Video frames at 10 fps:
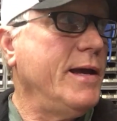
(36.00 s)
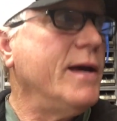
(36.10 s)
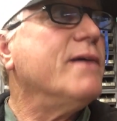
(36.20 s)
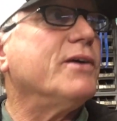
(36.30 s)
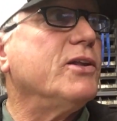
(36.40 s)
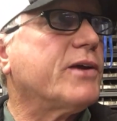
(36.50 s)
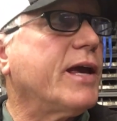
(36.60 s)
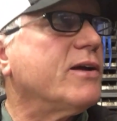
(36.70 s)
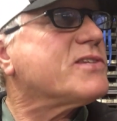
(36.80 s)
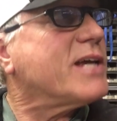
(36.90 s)
If I look
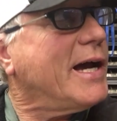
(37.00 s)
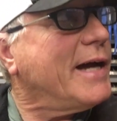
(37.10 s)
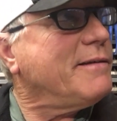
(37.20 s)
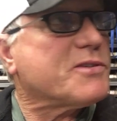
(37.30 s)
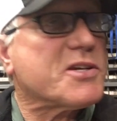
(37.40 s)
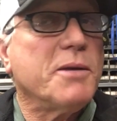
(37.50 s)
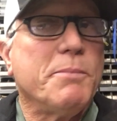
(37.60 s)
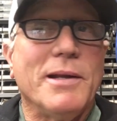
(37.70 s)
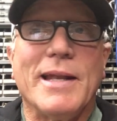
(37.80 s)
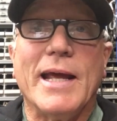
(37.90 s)
outside, it's going to be
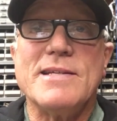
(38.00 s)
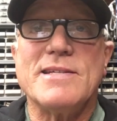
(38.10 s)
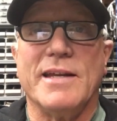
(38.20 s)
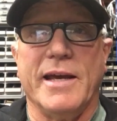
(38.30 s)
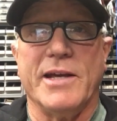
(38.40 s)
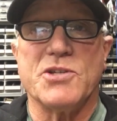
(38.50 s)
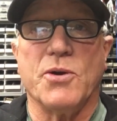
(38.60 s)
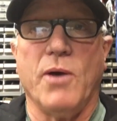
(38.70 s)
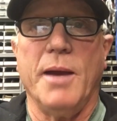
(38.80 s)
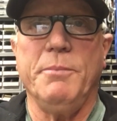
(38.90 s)
nice today. So
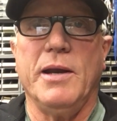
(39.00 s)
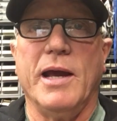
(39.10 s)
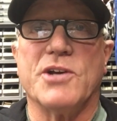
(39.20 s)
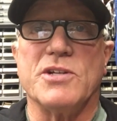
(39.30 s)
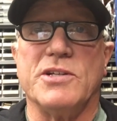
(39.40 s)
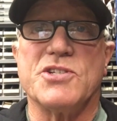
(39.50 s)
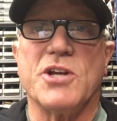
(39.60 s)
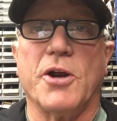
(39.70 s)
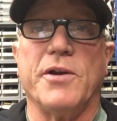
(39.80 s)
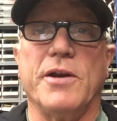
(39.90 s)
I'm going to actually
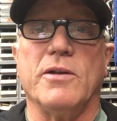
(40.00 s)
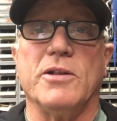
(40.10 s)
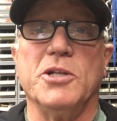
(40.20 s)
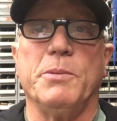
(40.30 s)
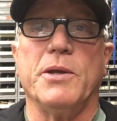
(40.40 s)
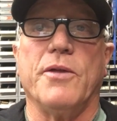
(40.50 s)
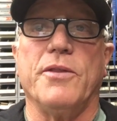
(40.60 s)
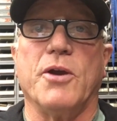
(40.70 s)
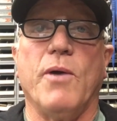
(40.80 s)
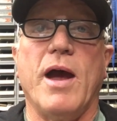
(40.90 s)
start in a little bit on the
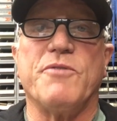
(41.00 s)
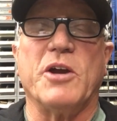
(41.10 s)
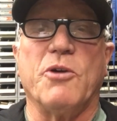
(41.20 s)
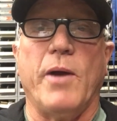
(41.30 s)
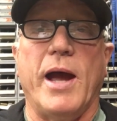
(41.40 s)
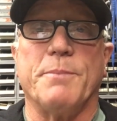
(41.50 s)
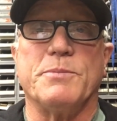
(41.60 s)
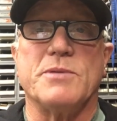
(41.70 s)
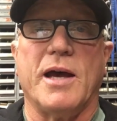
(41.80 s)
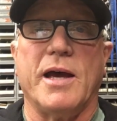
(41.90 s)
graphic
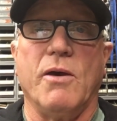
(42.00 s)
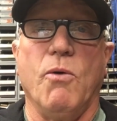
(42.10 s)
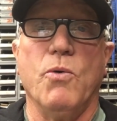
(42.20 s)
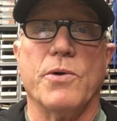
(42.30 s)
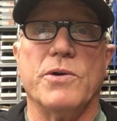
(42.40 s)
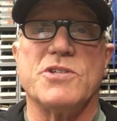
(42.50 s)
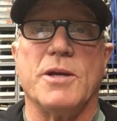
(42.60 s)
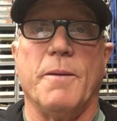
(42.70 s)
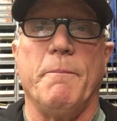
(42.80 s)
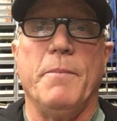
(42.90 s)
wraps. I ordered
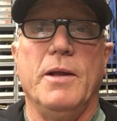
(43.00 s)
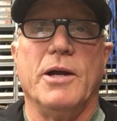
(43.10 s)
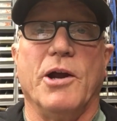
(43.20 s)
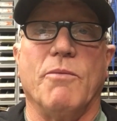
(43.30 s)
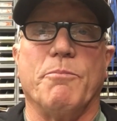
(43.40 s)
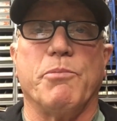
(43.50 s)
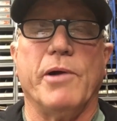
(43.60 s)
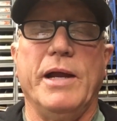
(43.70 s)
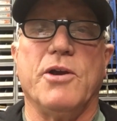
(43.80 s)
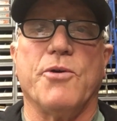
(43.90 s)
some
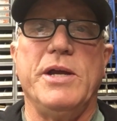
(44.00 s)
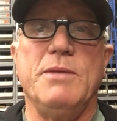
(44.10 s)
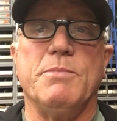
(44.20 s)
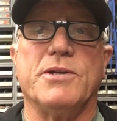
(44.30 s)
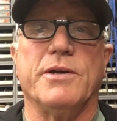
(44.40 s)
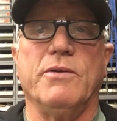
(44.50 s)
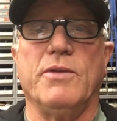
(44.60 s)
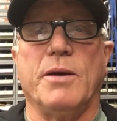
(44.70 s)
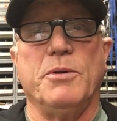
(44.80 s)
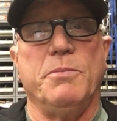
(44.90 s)
bright green material.
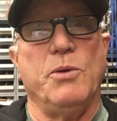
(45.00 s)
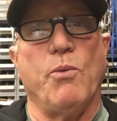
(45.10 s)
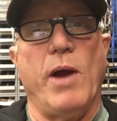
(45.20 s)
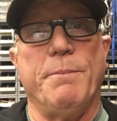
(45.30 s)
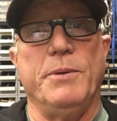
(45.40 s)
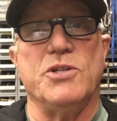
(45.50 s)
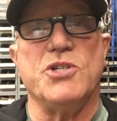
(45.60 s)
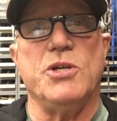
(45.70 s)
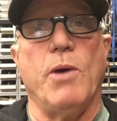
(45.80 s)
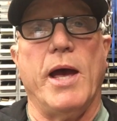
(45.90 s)
I'm going to be wrapping the
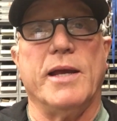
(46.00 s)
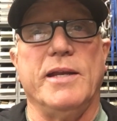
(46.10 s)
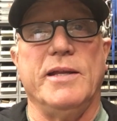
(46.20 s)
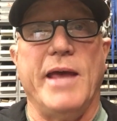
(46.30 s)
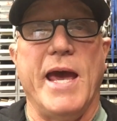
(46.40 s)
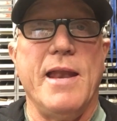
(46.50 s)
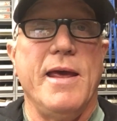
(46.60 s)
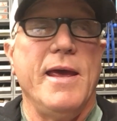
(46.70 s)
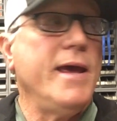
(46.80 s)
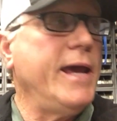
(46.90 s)
G-Wagon in that,
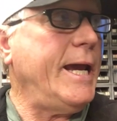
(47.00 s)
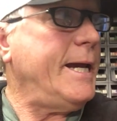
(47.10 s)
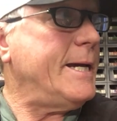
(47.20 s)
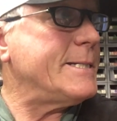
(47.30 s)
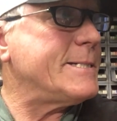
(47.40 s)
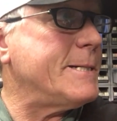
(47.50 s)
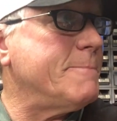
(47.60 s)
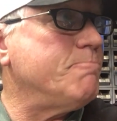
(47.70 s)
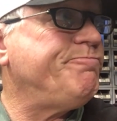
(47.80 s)
and I'm